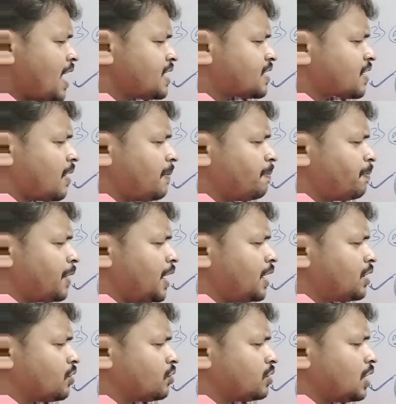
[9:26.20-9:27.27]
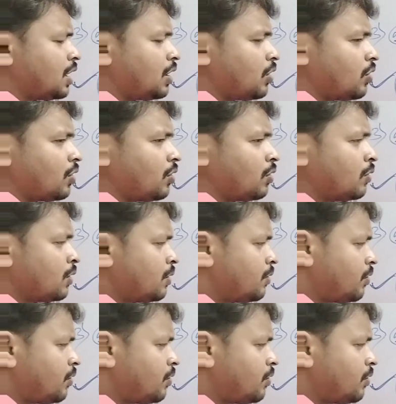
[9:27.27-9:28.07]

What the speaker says: as compared to the low.